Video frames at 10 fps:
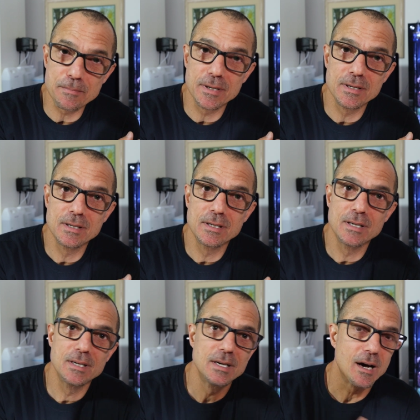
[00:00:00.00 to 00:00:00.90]

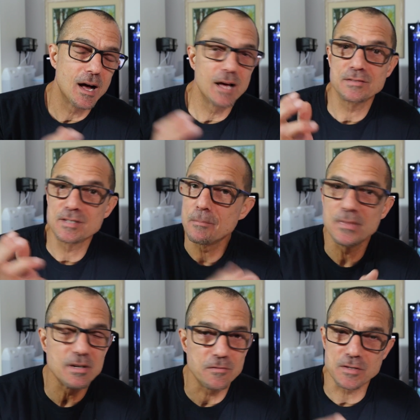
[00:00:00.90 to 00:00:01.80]
I'll have
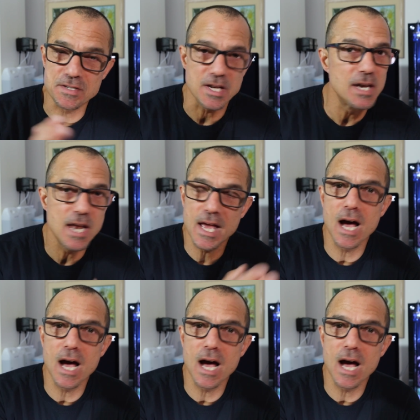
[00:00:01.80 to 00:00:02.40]
something for Sunday